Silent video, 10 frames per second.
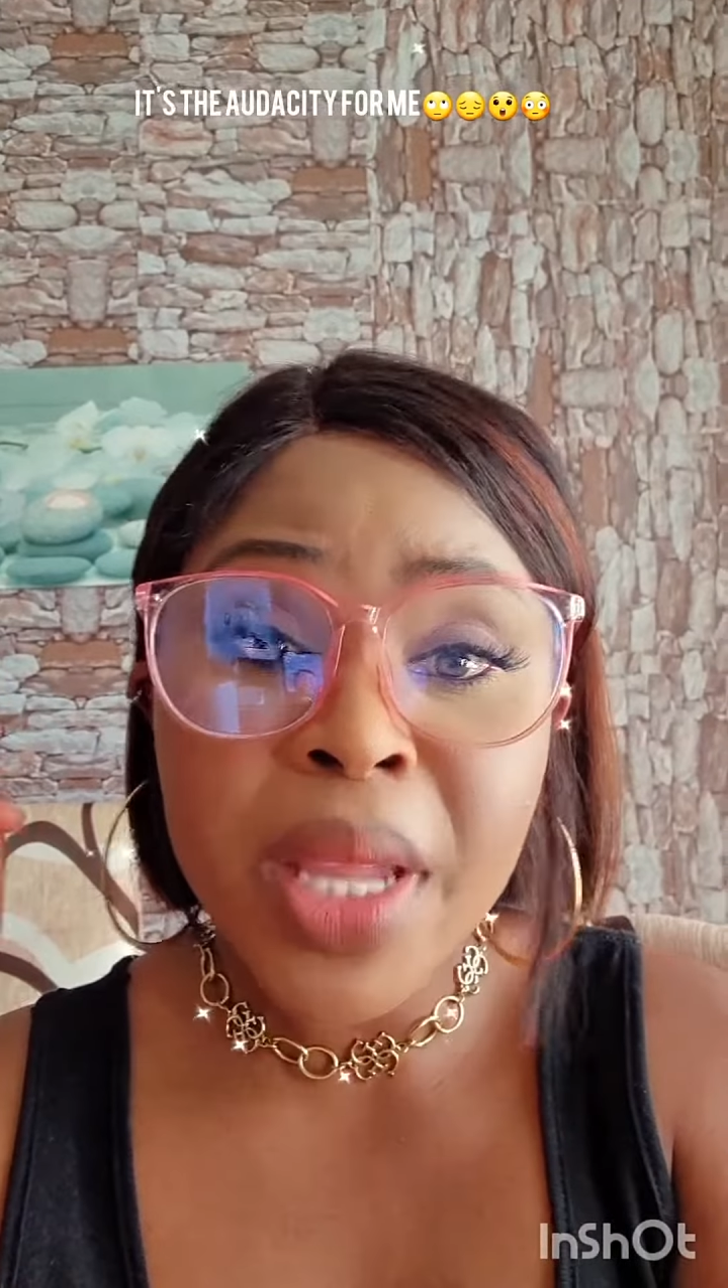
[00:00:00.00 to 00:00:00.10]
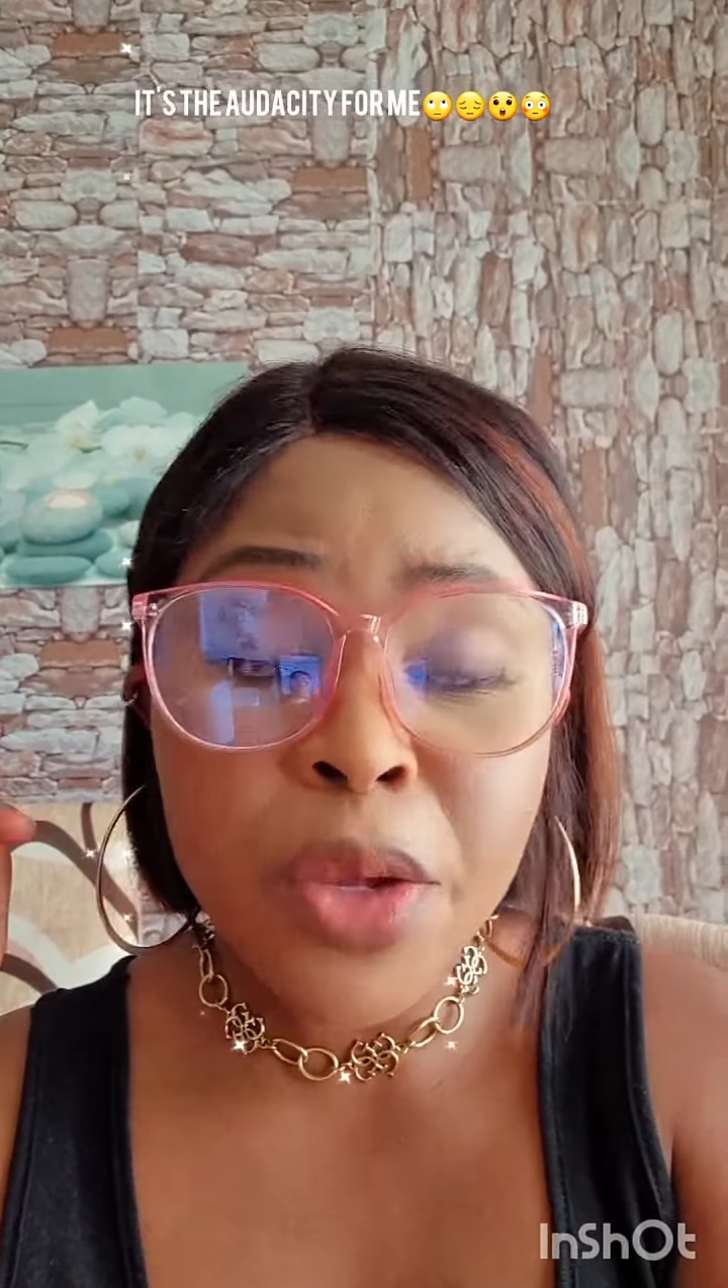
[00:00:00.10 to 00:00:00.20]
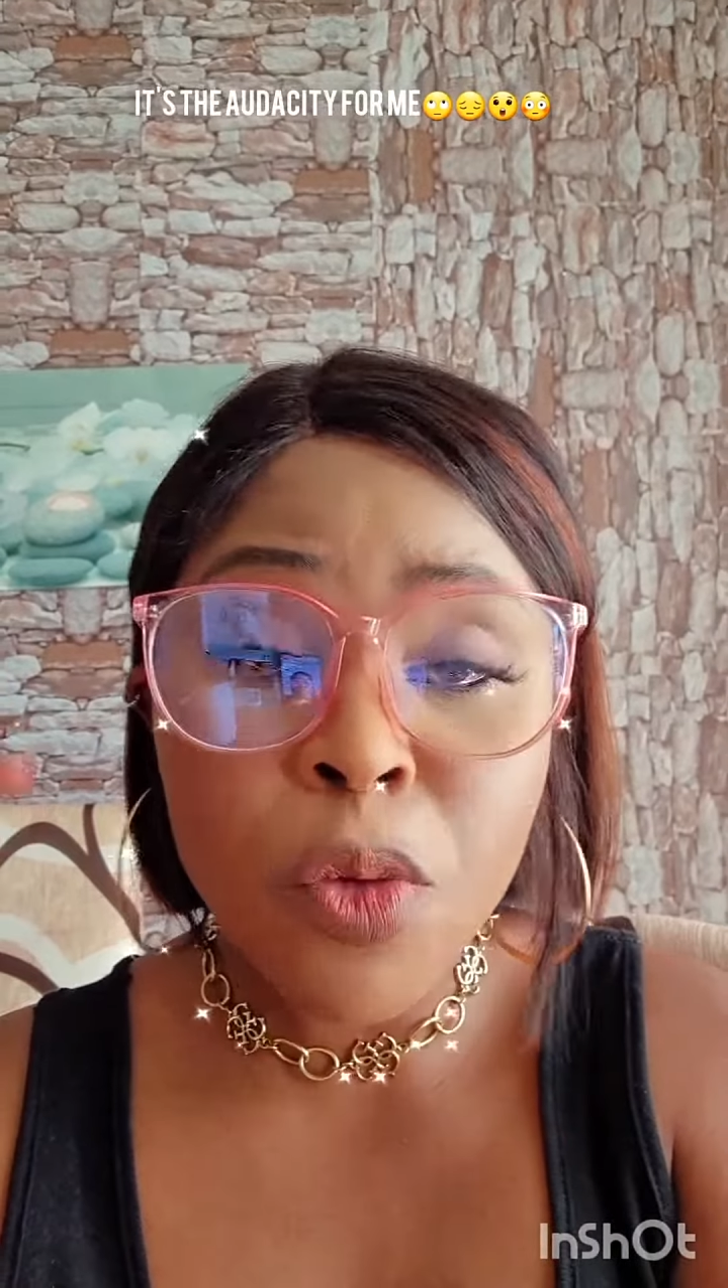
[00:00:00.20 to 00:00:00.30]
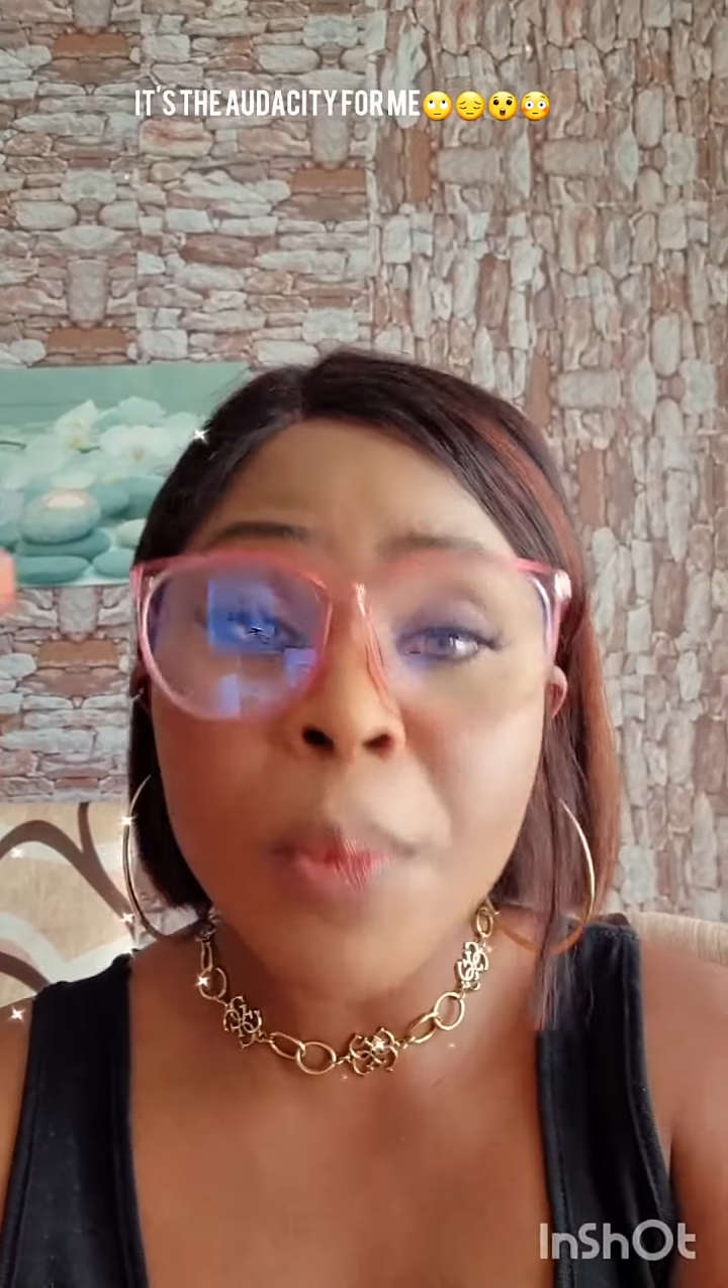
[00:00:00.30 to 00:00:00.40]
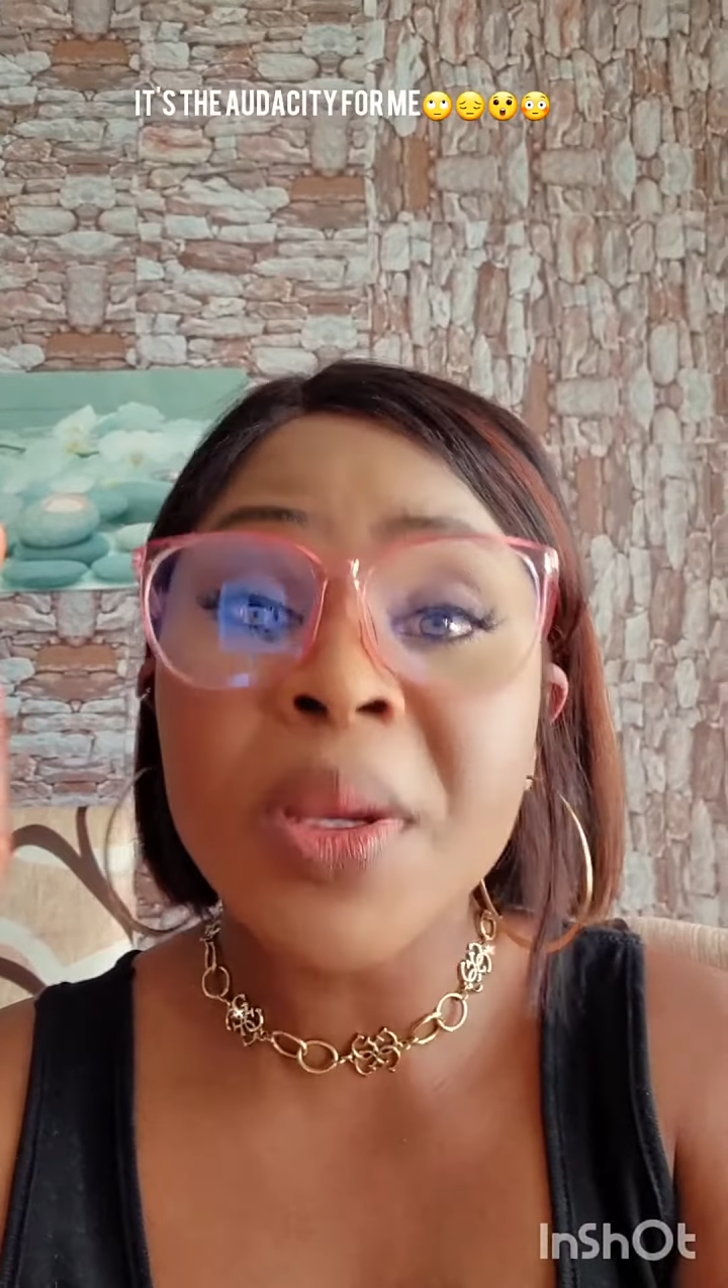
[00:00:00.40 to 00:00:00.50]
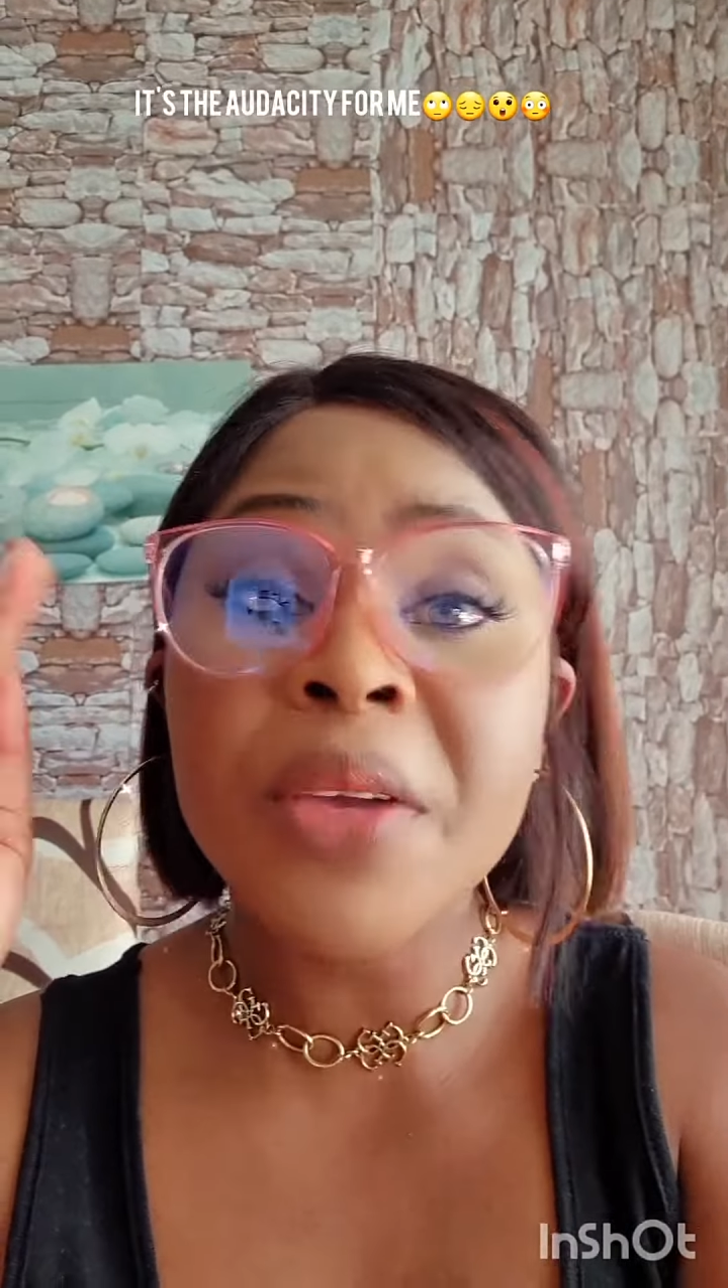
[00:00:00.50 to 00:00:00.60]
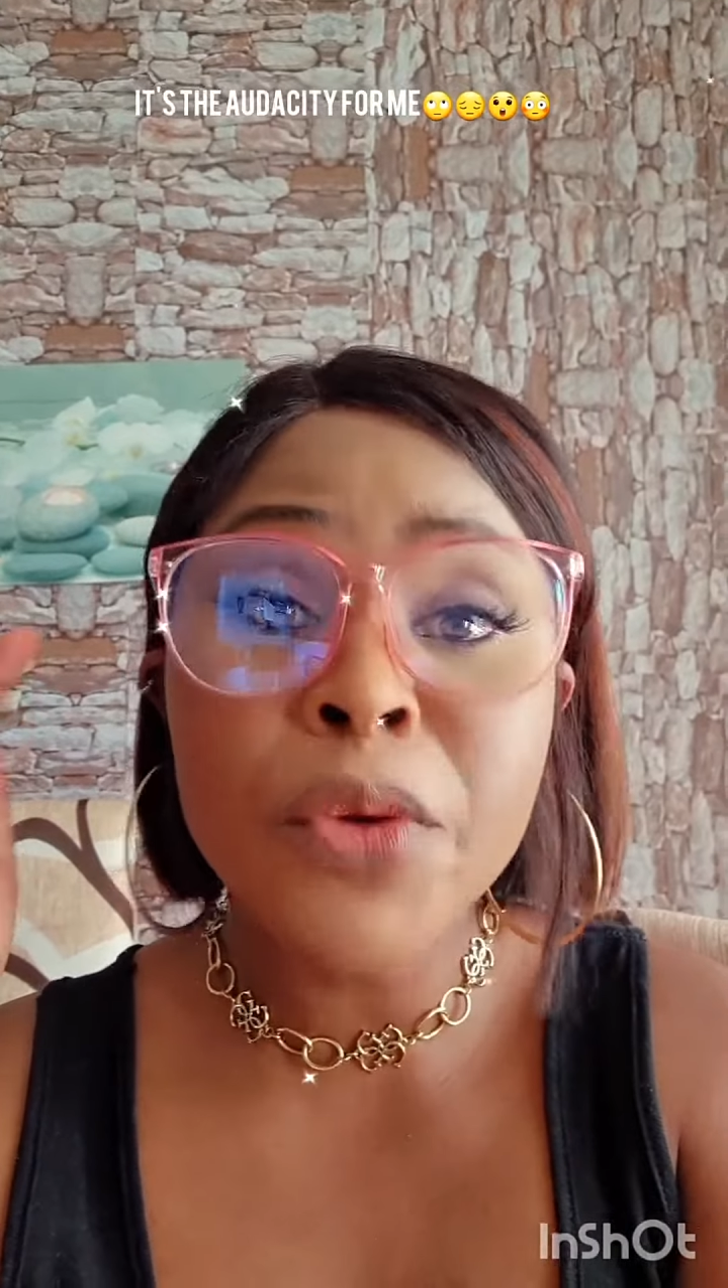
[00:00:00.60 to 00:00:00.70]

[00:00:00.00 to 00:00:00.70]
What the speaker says: to Europe give